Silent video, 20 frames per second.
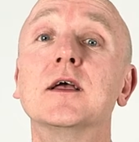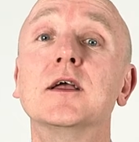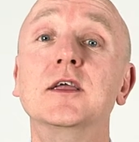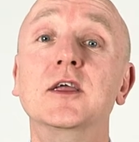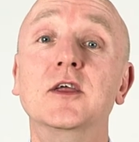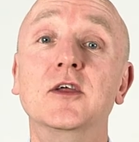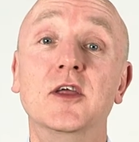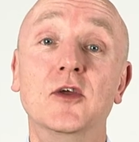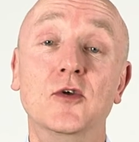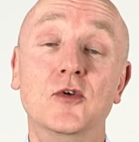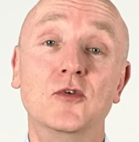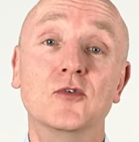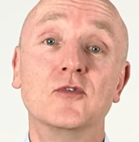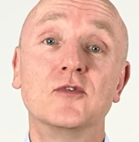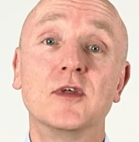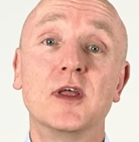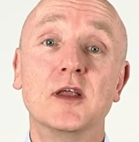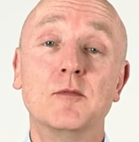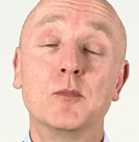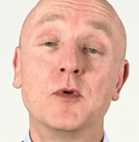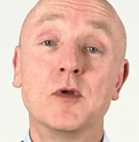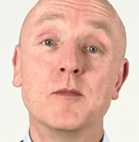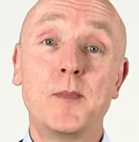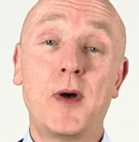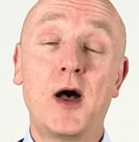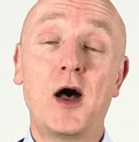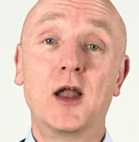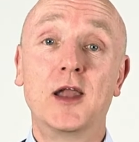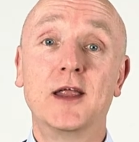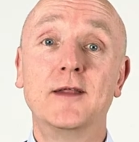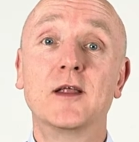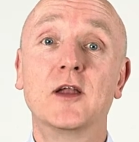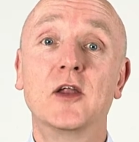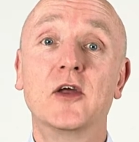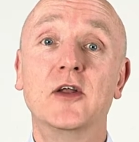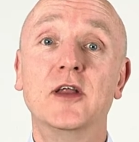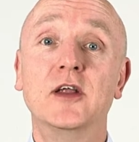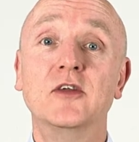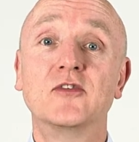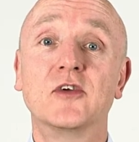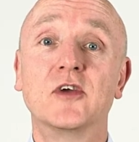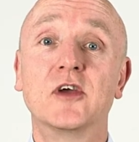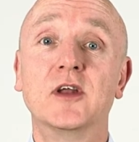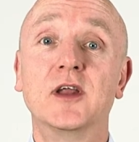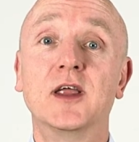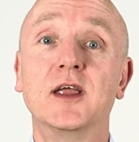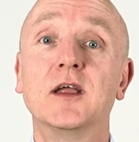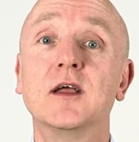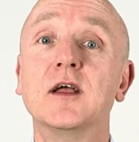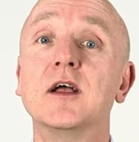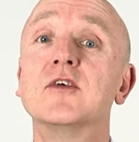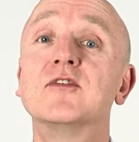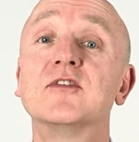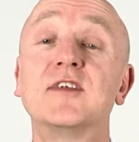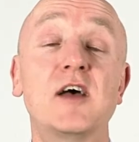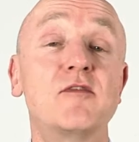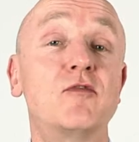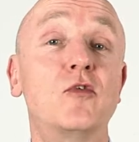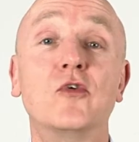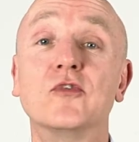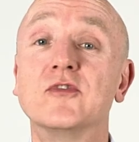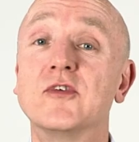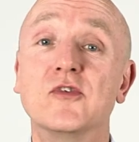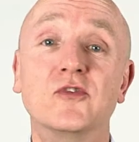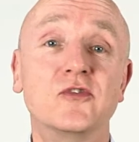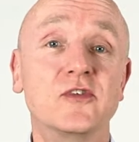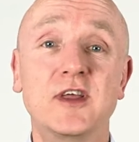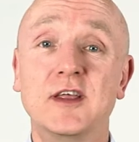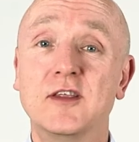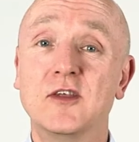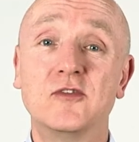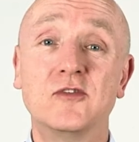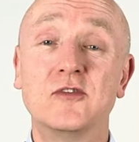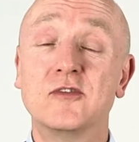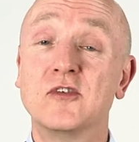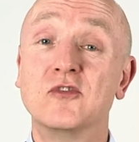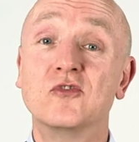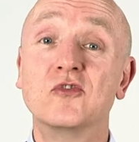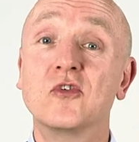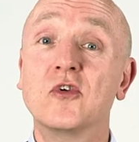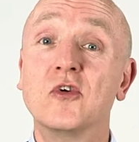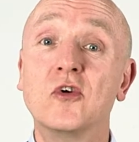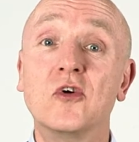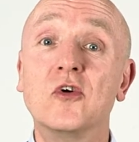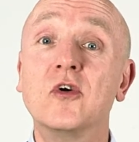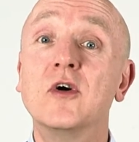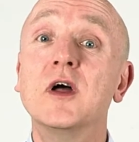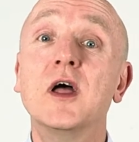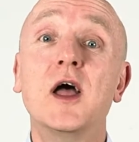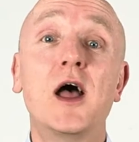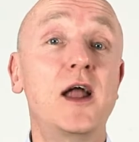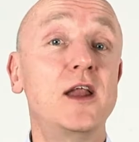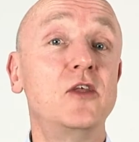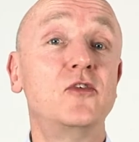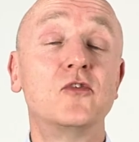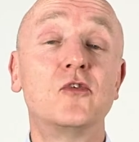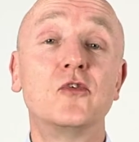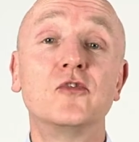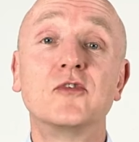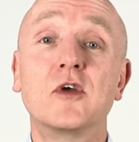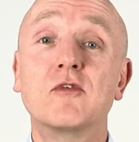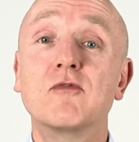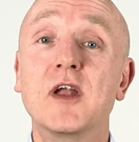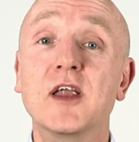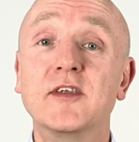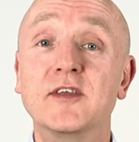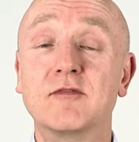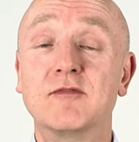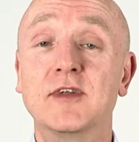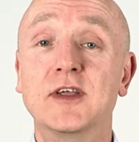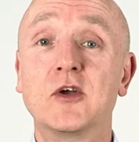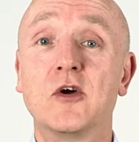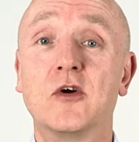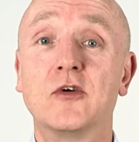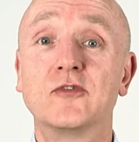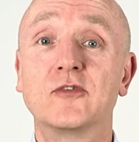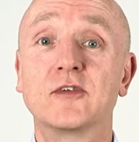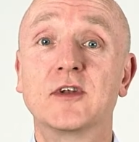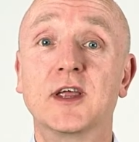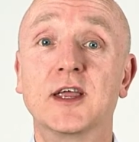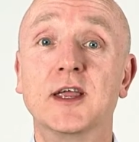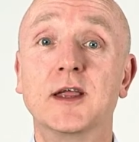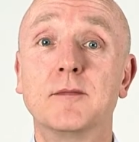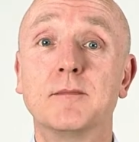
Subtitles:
you use in compiling the learning journey. Staff also see this as a chore and it's also relatively costly.